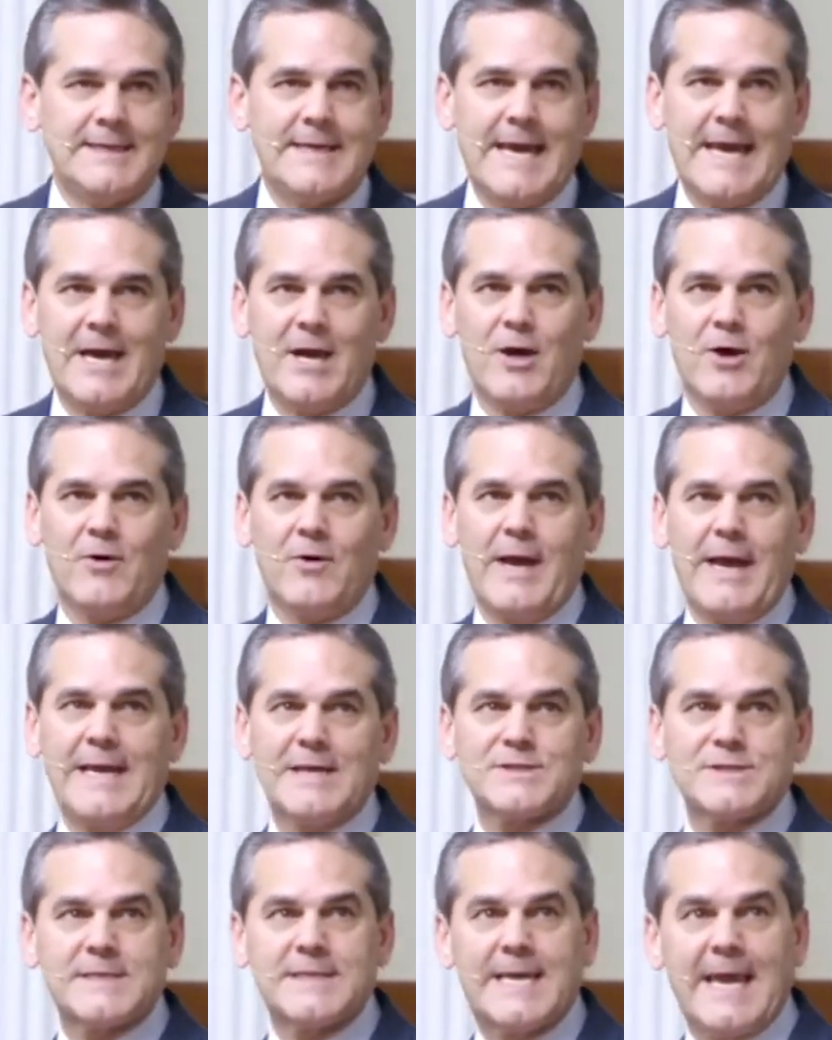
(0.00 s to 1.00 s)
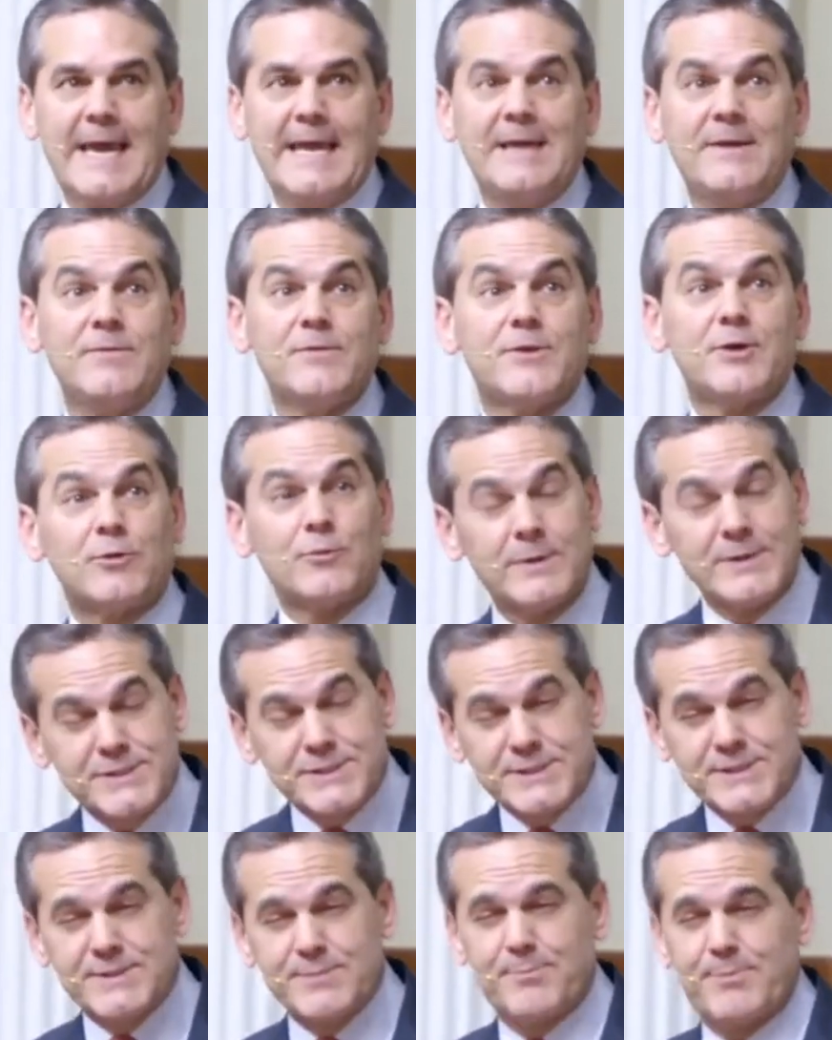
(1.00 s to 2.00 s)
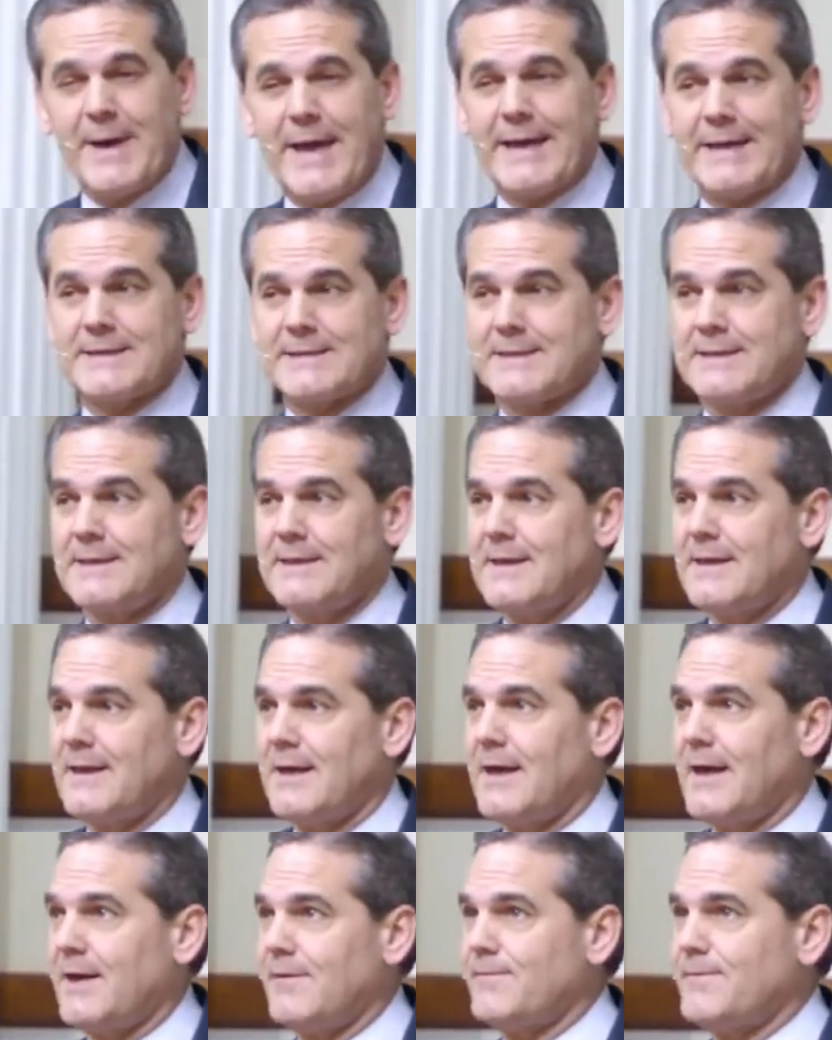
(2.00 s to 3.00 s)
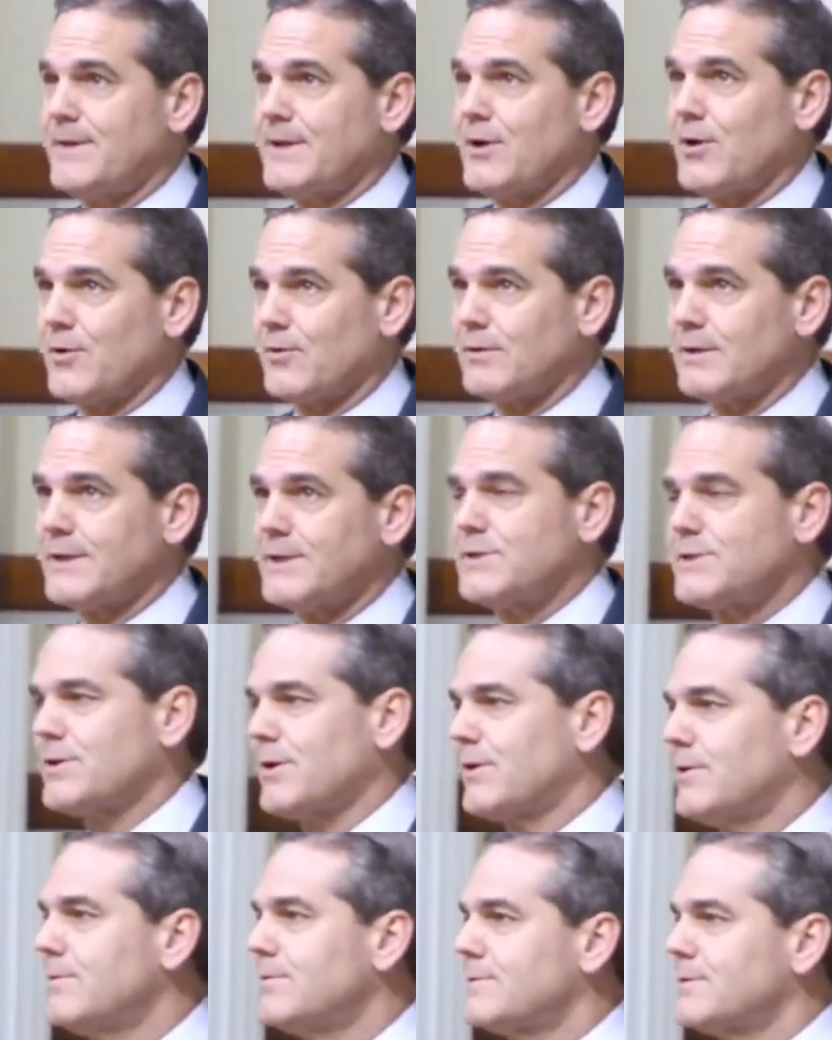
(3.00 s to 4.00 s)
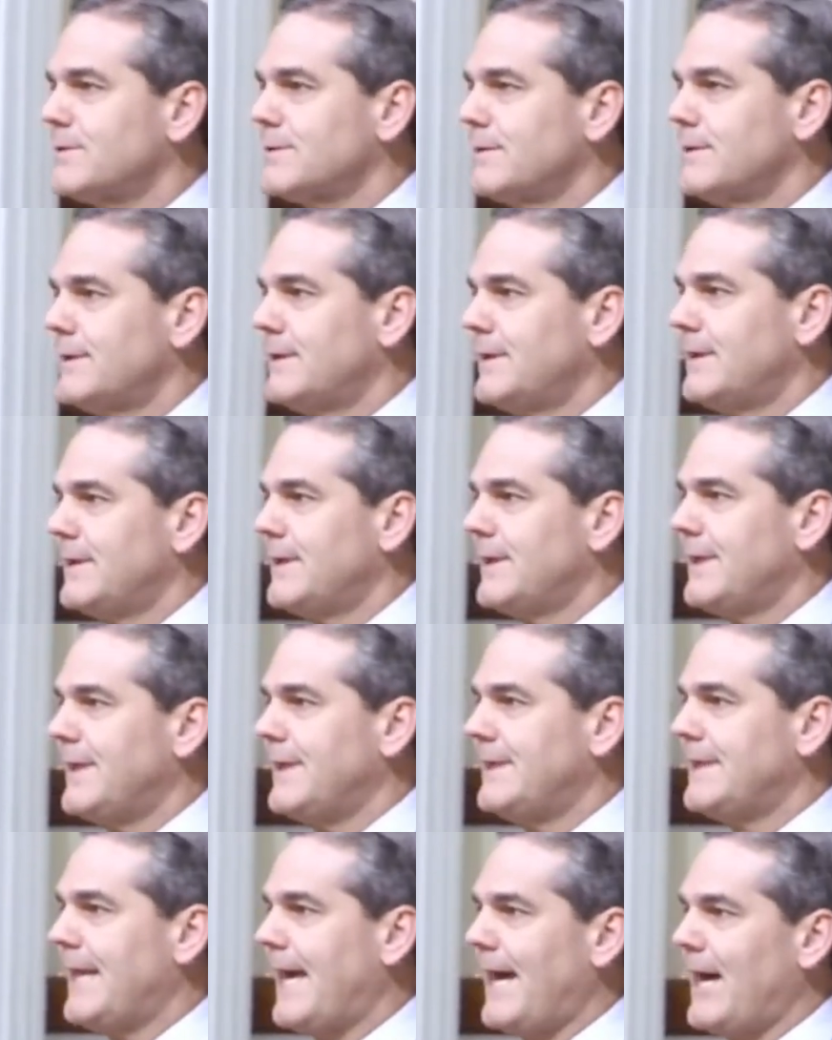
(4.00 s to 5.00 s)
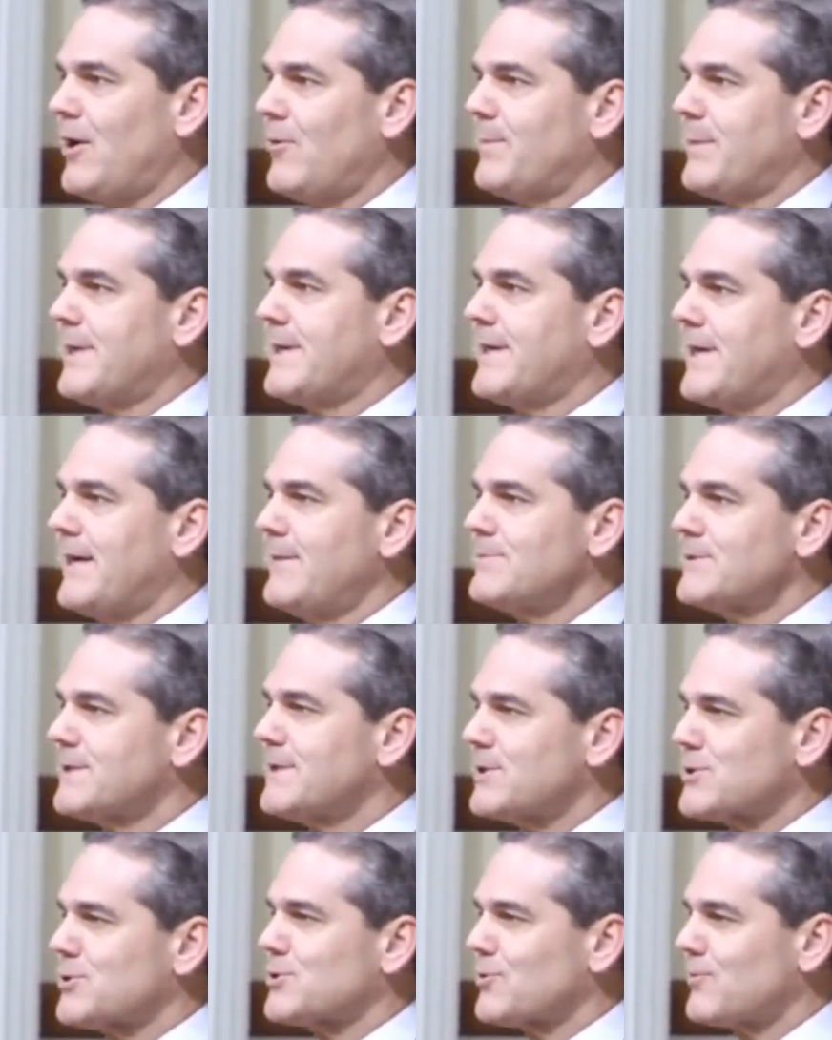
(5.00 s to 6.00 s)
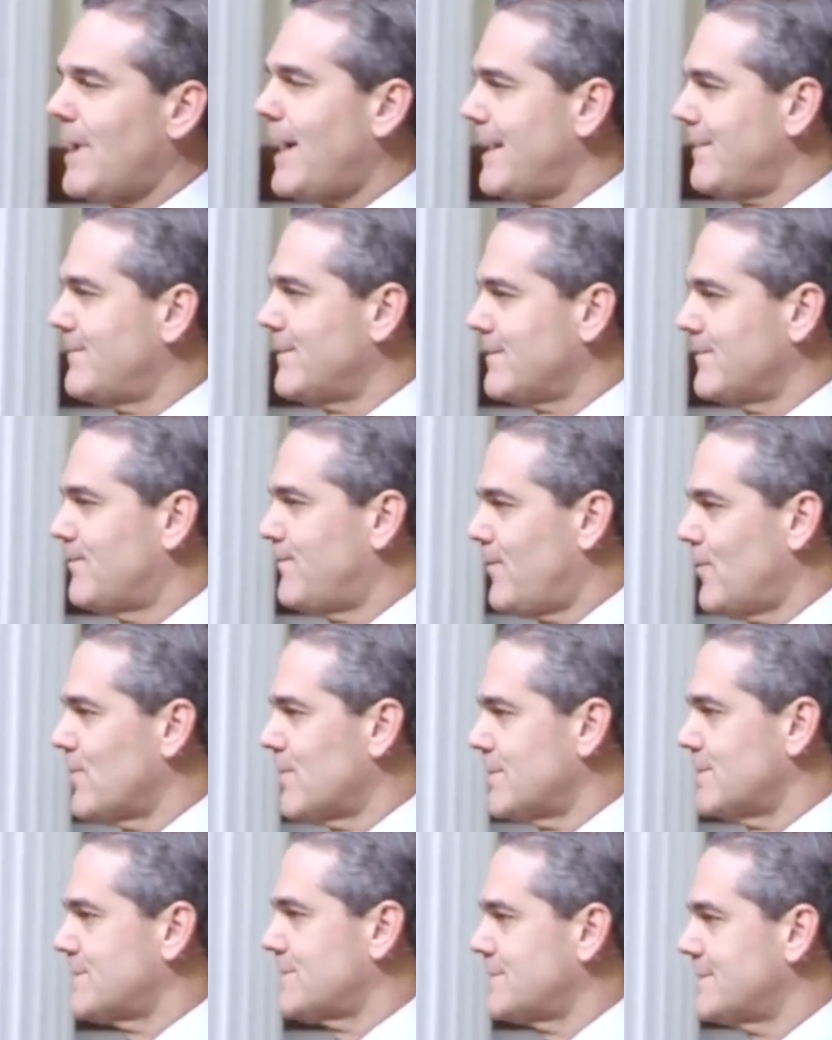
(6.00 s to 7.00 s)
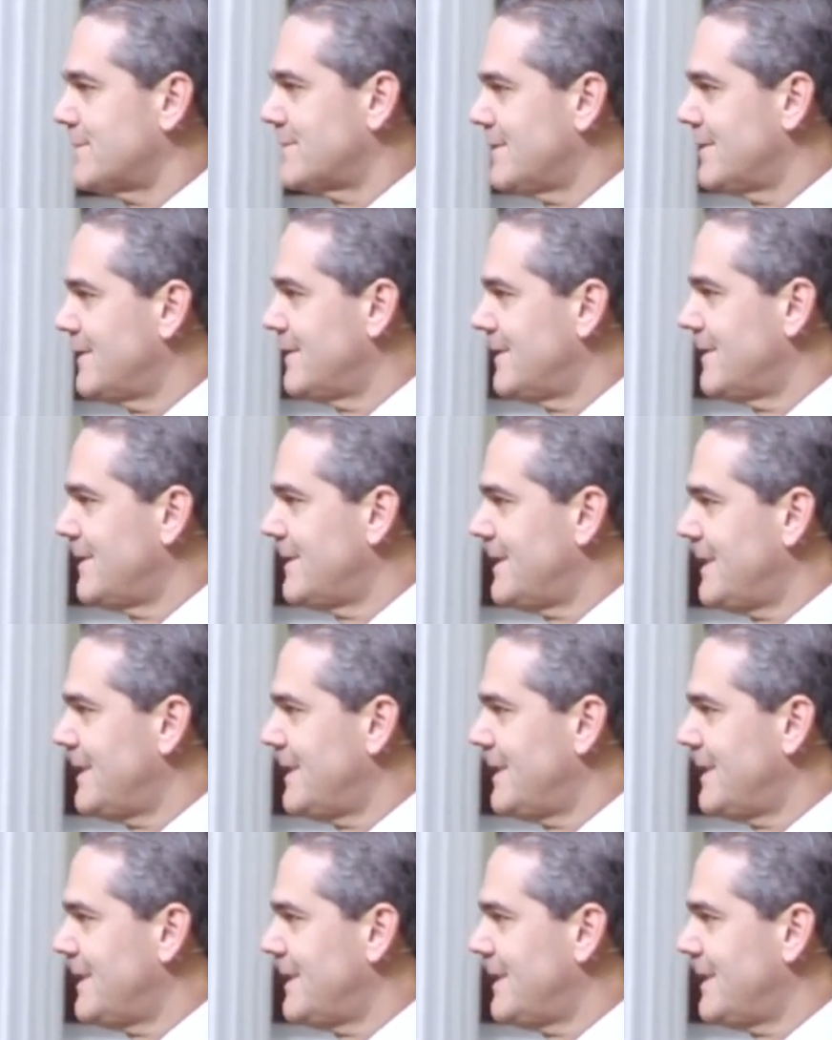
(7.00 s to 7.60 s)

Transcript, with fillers: He now has gained the respect of the early church. He now becomes this driving force